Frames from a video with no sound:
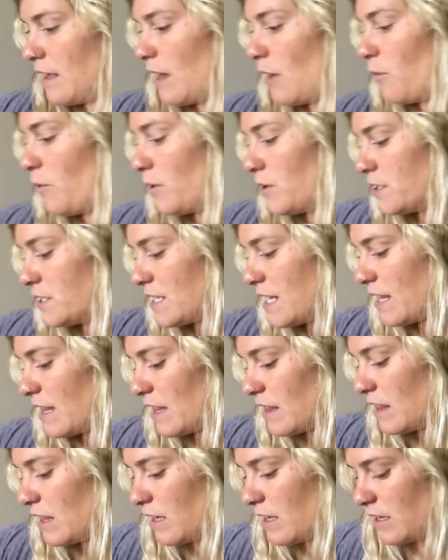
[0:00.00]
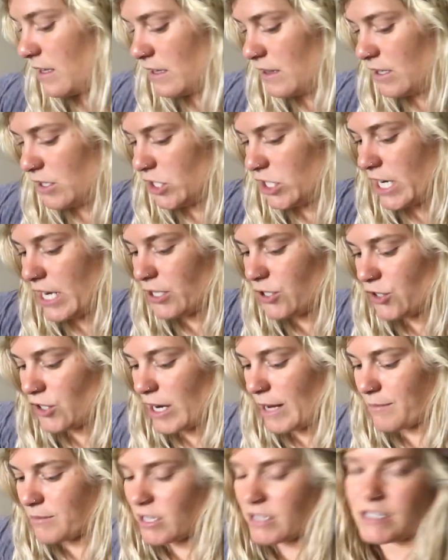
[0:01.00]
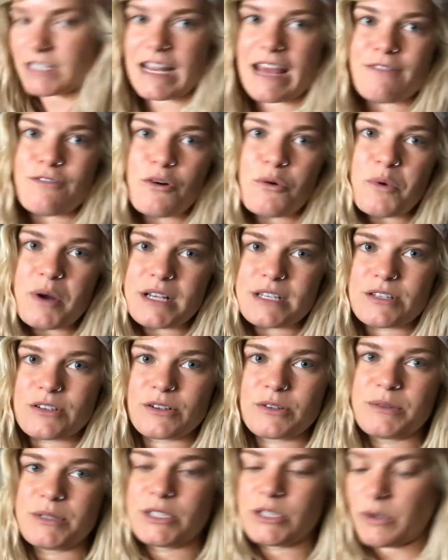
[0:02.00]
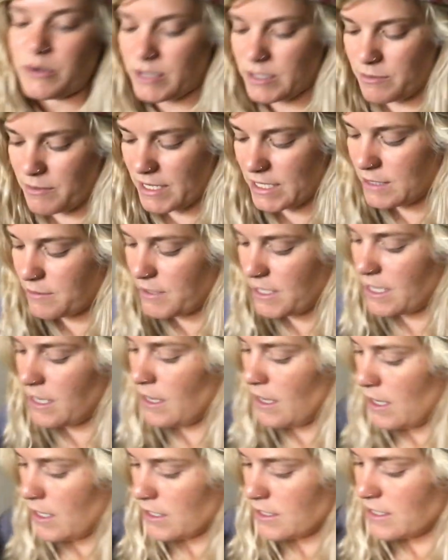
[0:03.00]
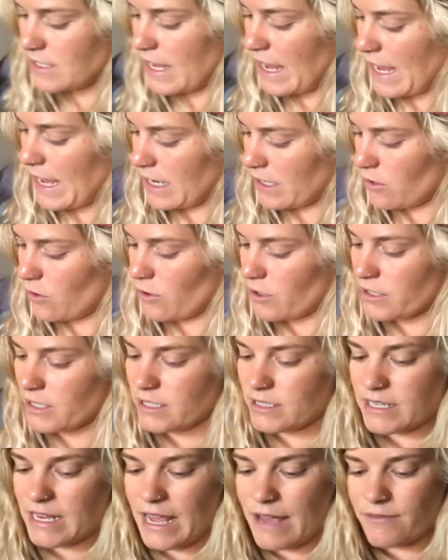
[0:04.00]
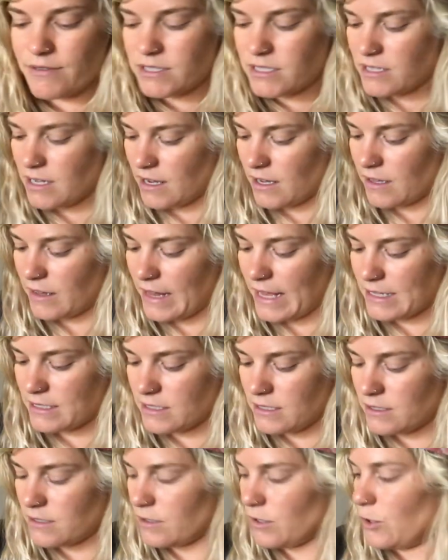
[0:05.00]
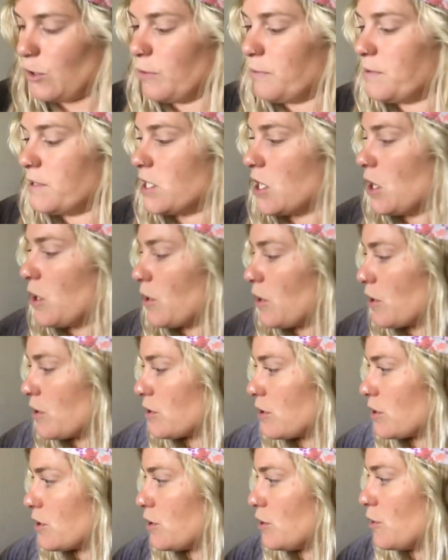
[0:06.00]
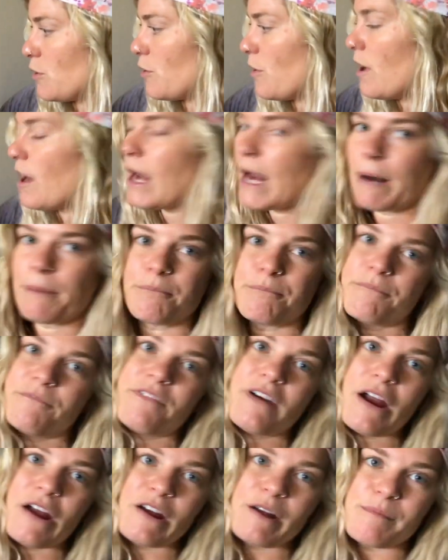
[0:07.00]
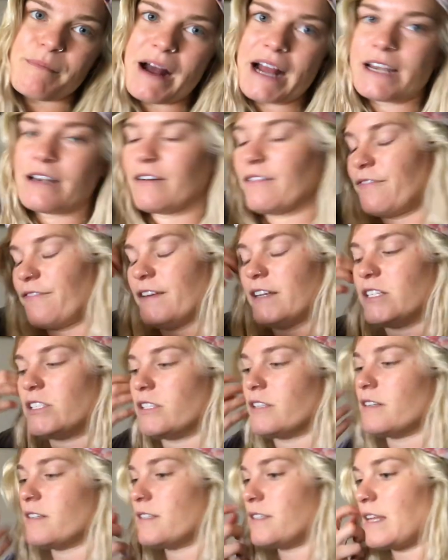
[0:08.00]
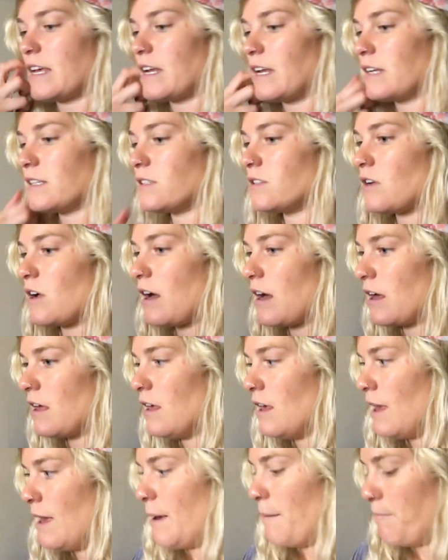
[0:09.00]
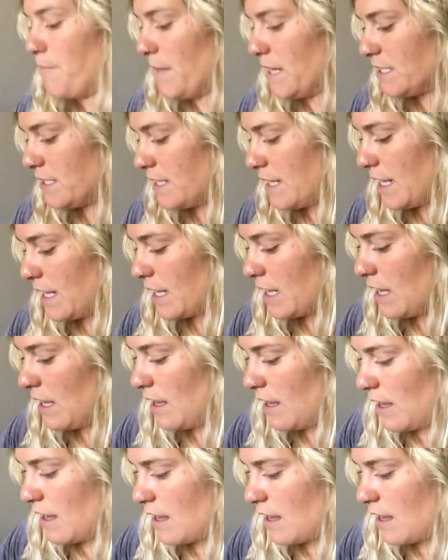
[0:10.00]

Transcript: I will say that the chest strap doesn't have a whistle, which always makes me sad, nor does it have a sunglasses loop. So those are two very minor features that I saw missing.